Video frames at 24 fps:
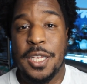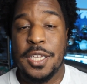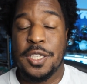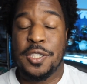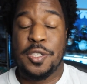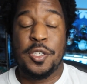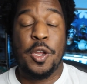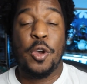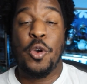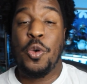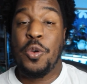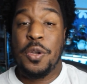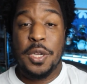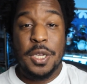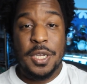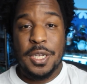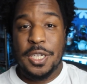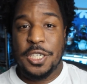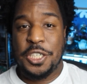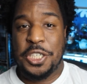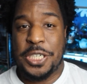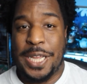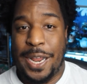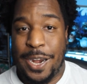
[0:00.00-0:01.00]
So
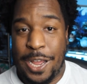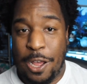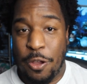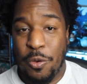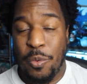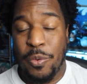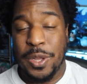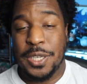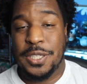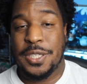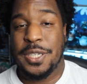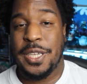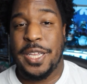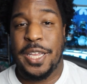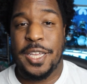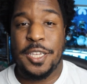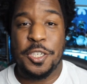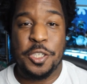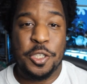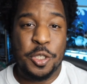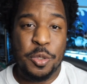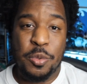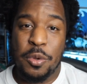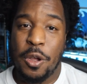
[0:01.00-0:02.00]
shout out once
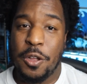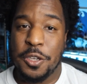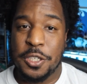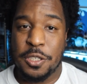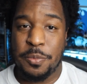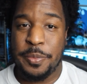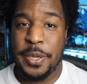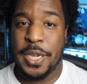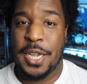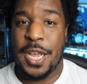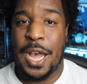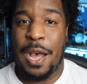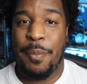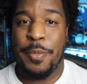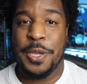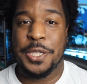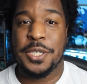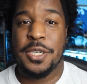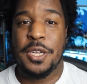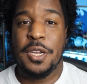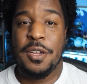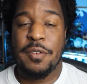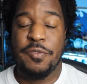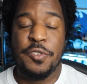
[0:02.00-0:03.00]
again to Ultimate
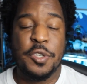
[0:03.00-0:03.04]
Comics